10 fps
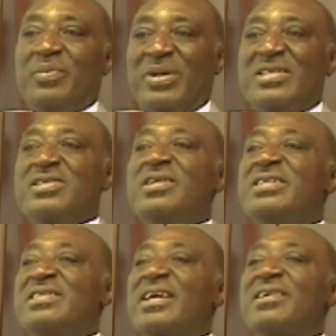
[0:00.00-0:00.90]
Brazil
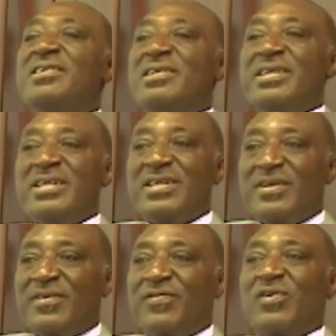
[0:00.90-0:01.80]
is taking the lead,
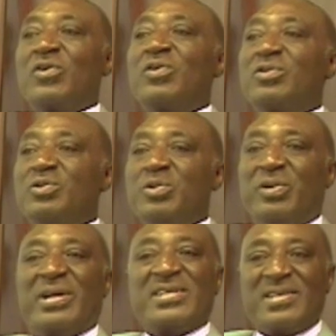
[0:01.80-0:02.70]
followed to
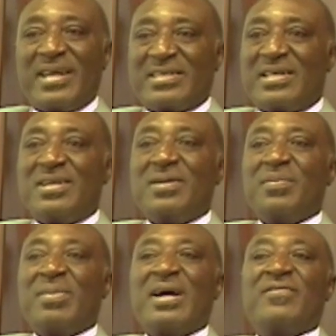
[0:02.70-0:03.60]
a lesser extent
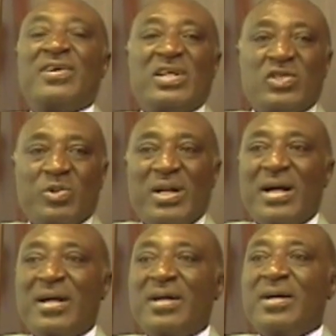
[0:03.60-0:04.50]
by
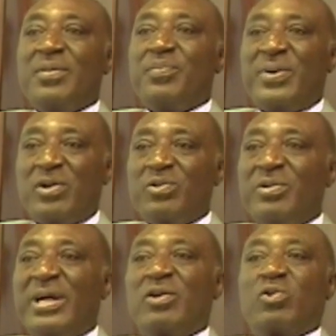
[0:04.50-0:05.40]
Venezuela,
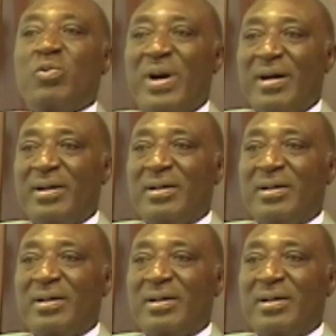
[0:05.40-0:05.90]
Peru, and Cuba.